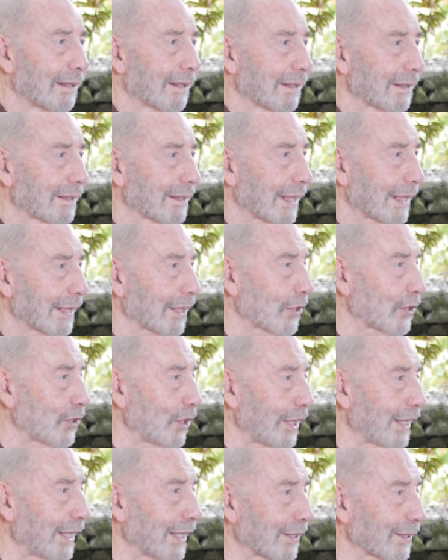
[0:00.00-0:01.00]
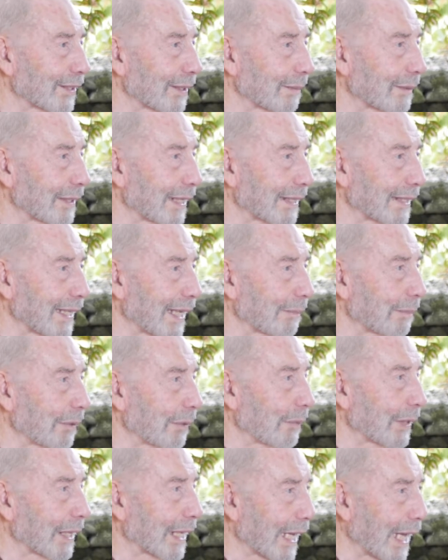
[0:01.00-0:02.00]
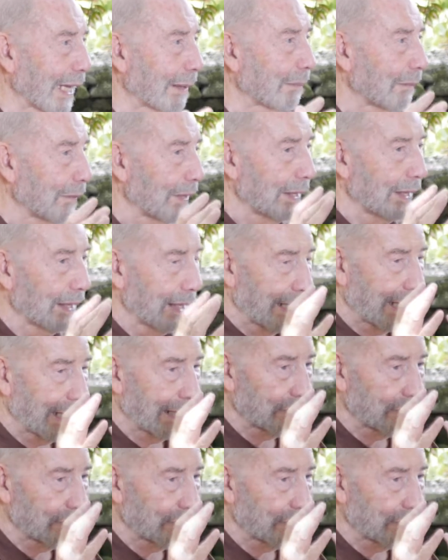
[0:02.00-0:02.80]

like a shilling or something like that, but we came and